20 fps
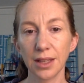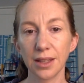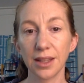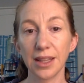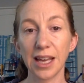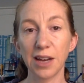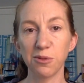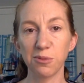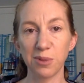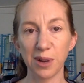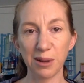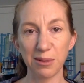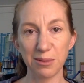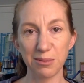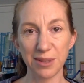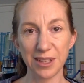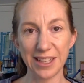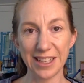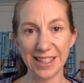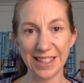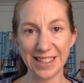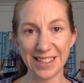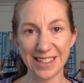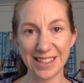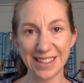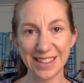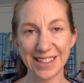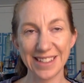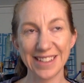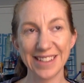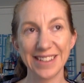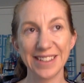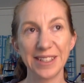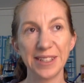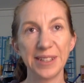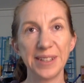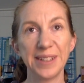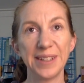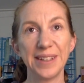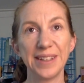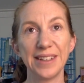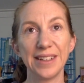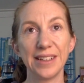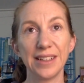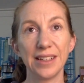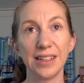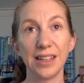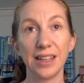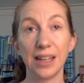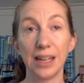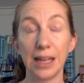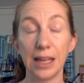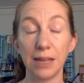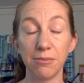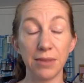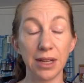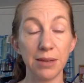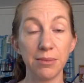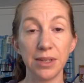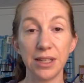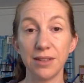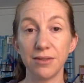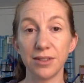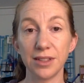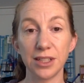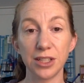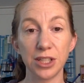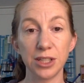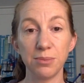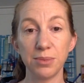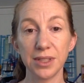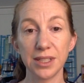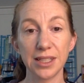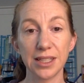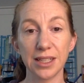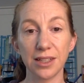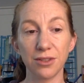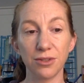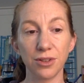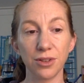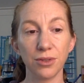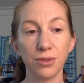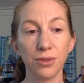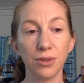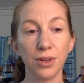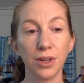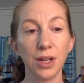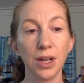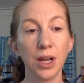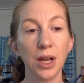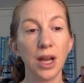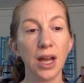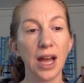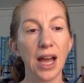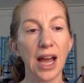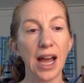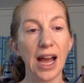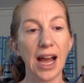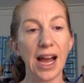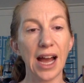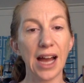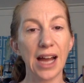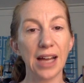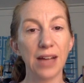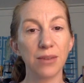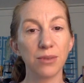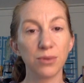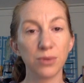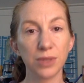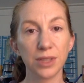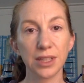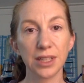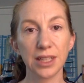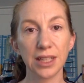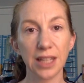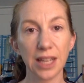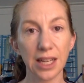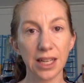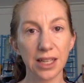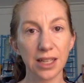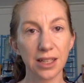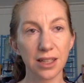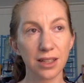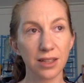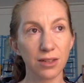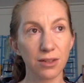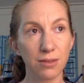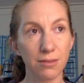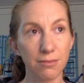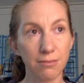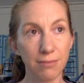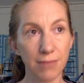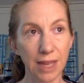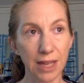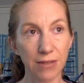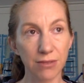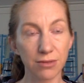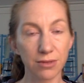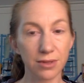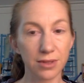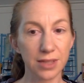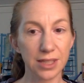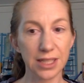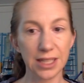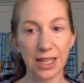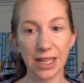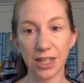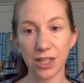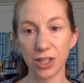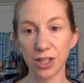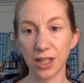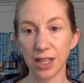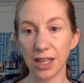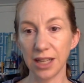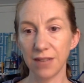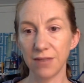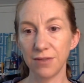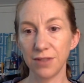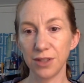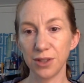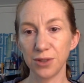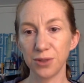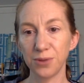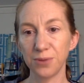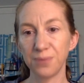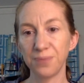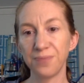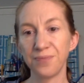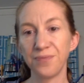That would probably be the easiest. And maybe even the cheapest, I don't know. I really like a little mountain/lake view.